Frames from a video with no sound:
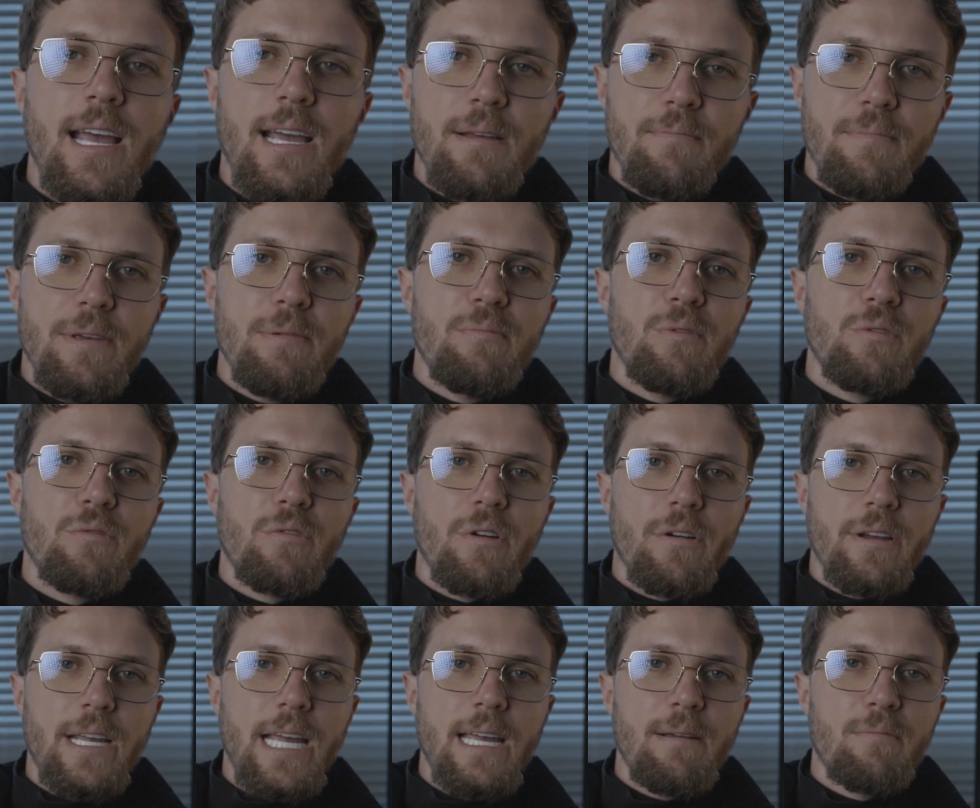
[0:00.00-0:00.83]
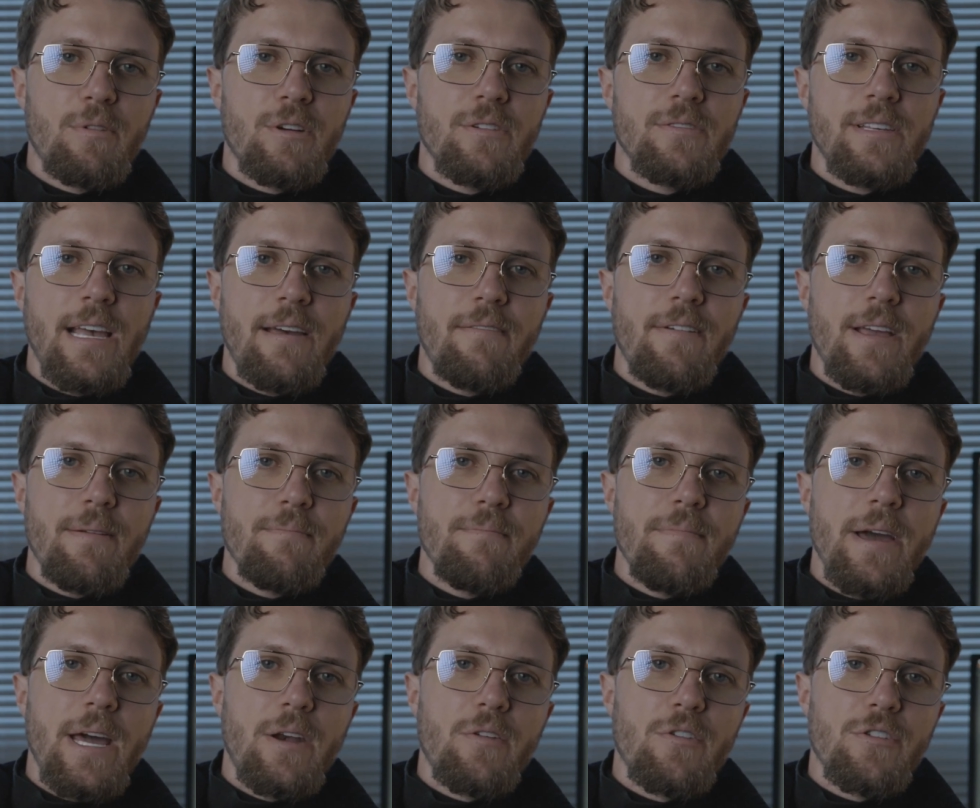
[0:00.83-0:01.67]
and people who are gamers have a
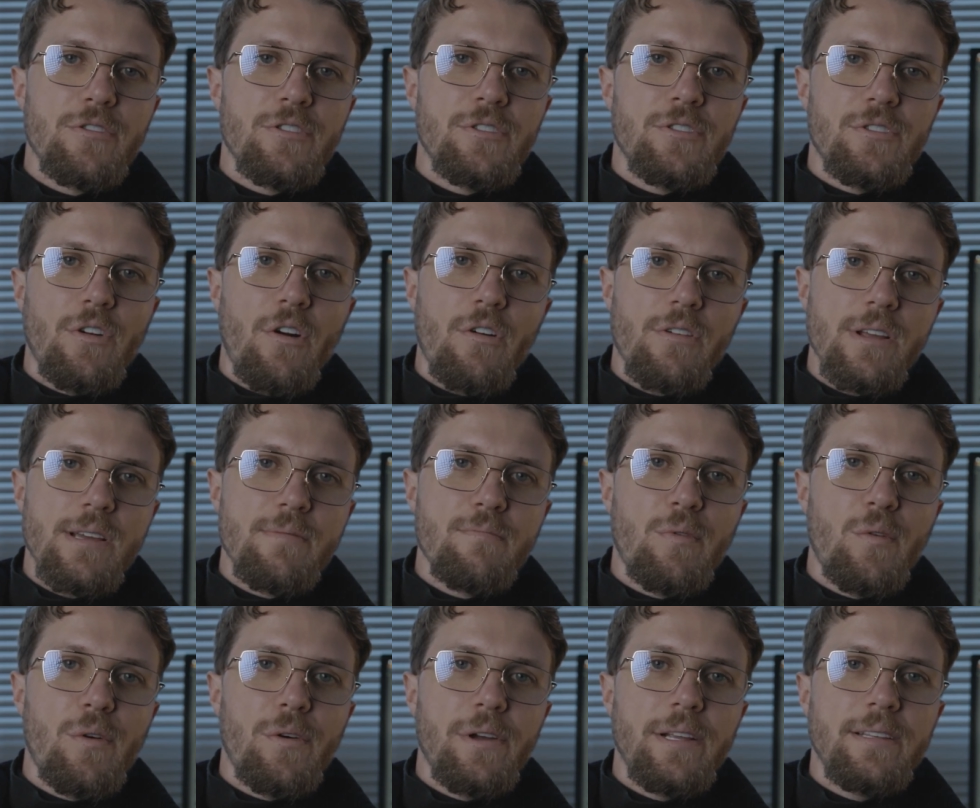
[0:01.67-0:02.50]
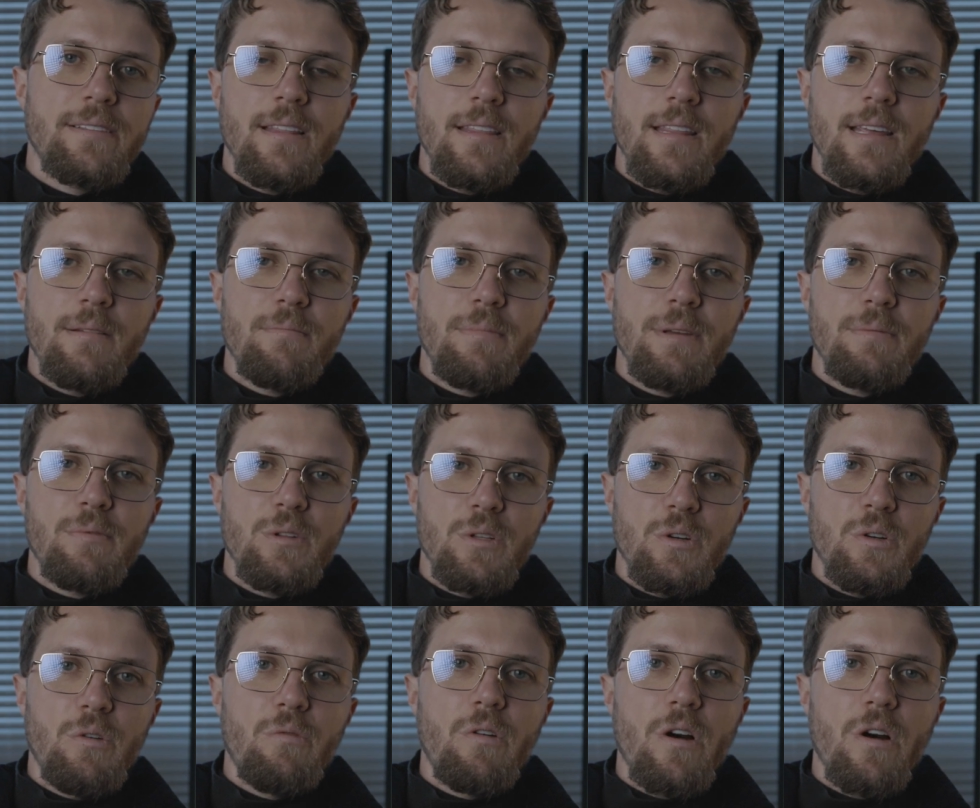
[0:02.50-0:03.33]
better starting point than people who